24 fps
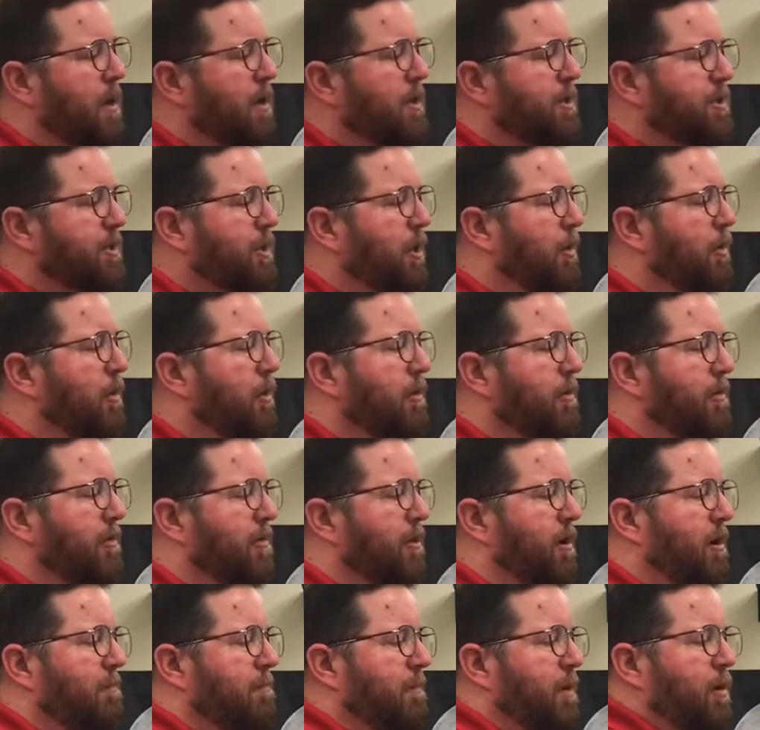So
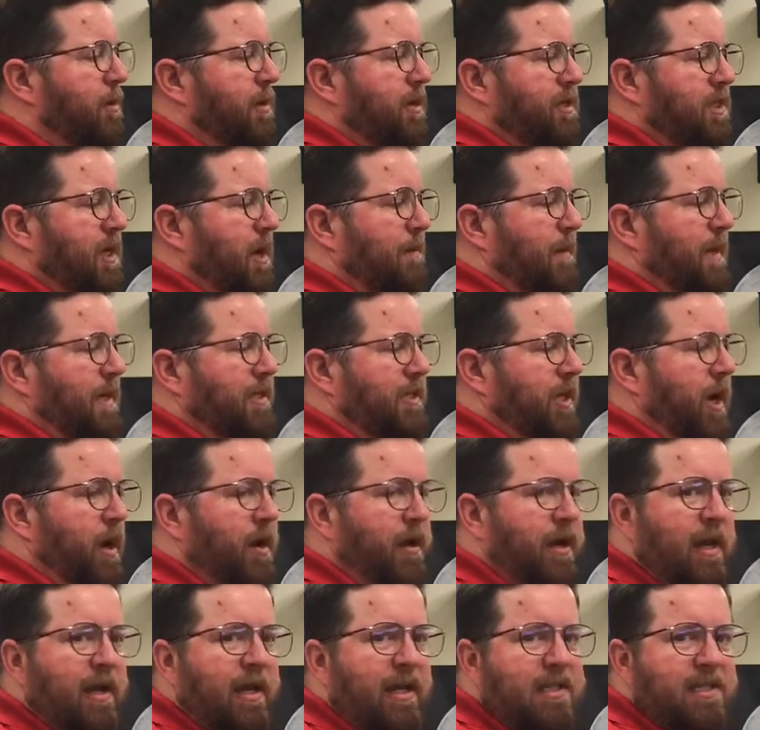the moon is going to be
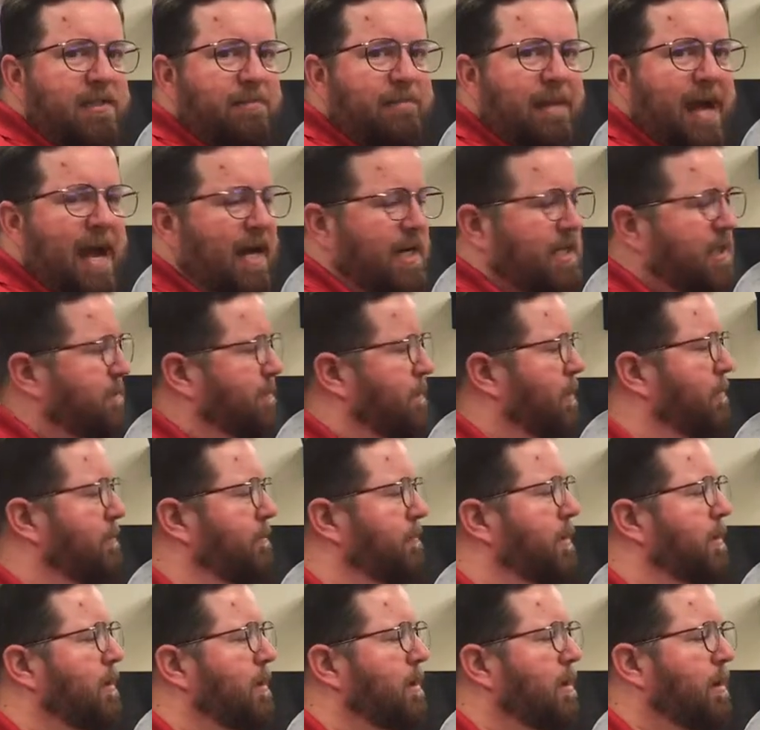tugging its
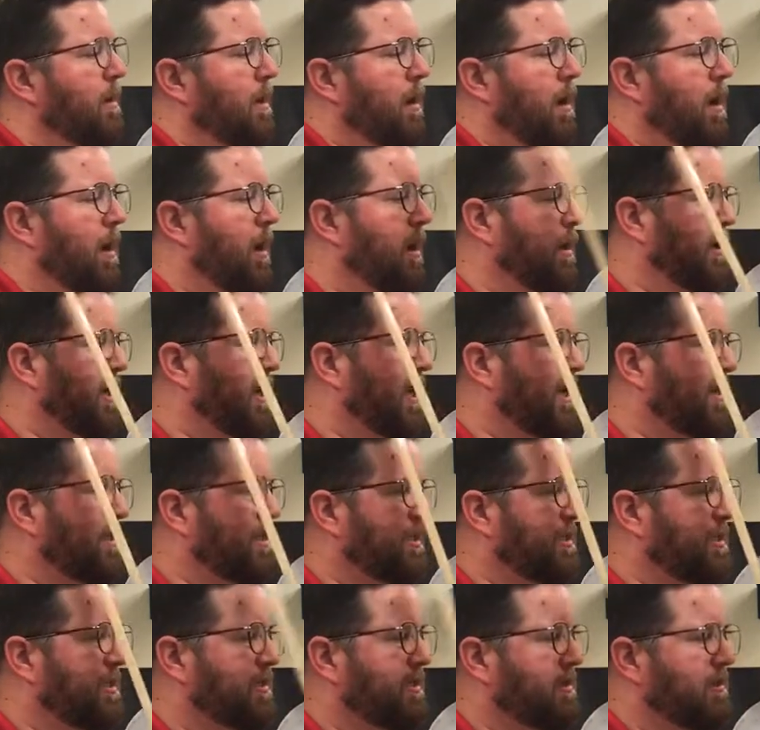maximum
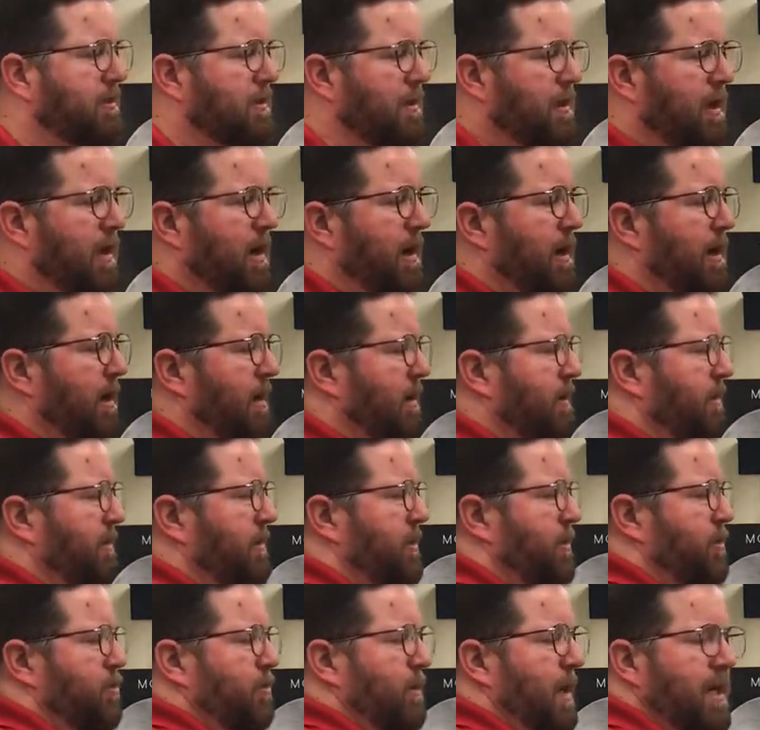against
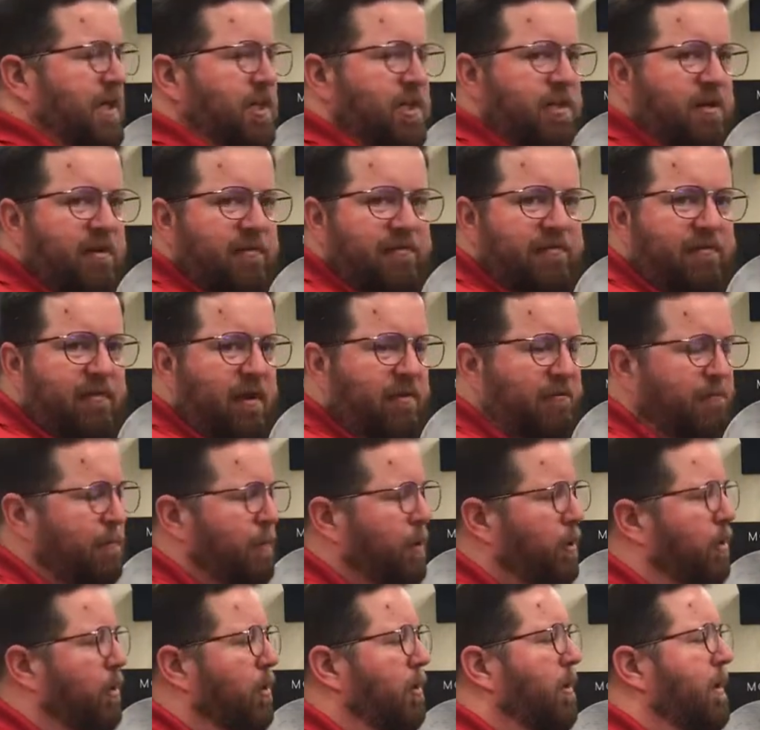the direction of
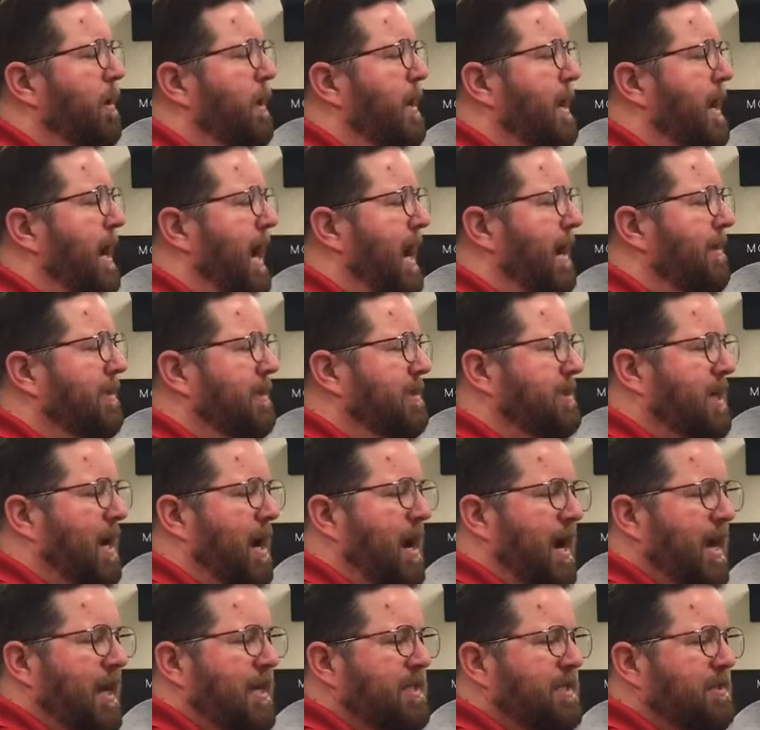pull, and the
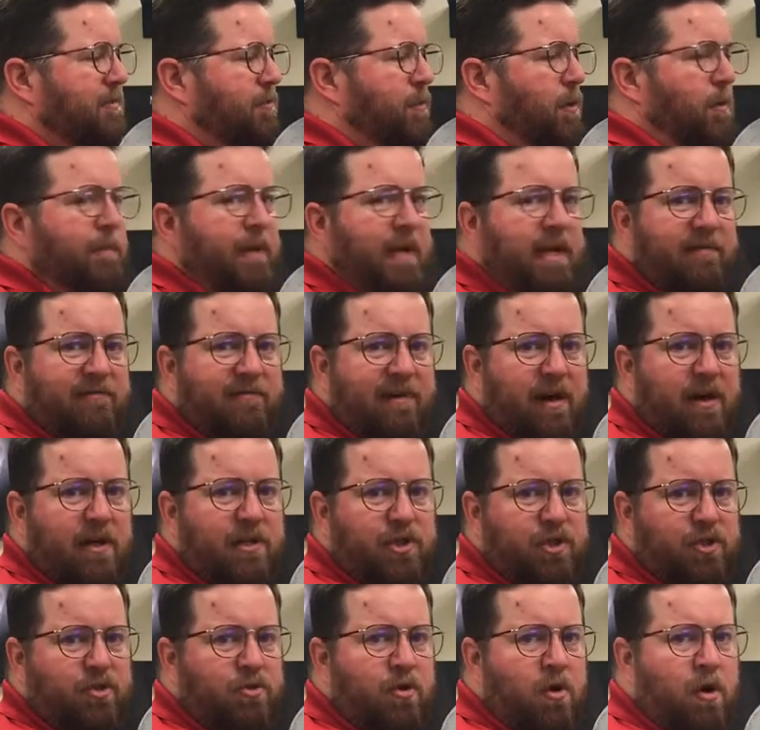tides will be very
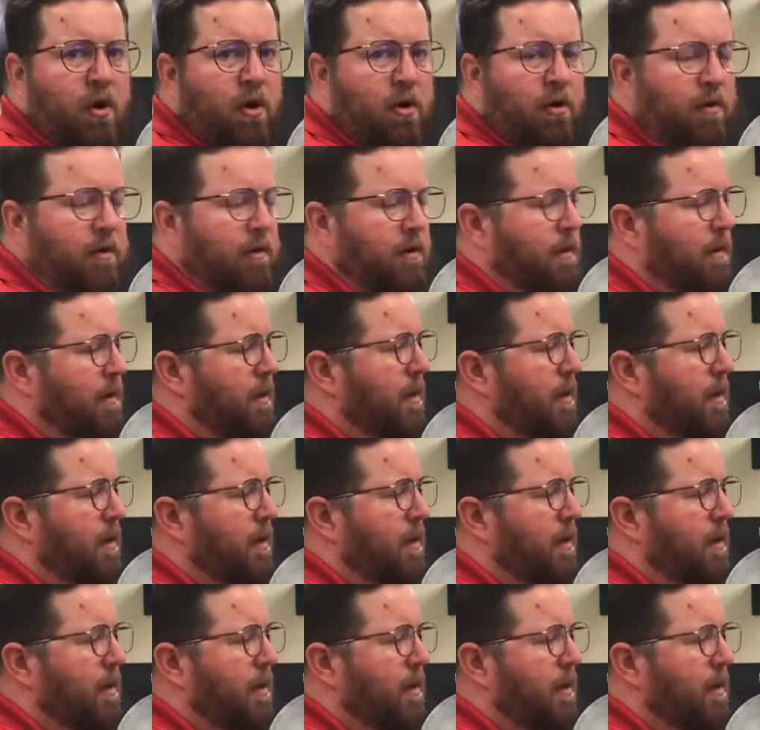strong.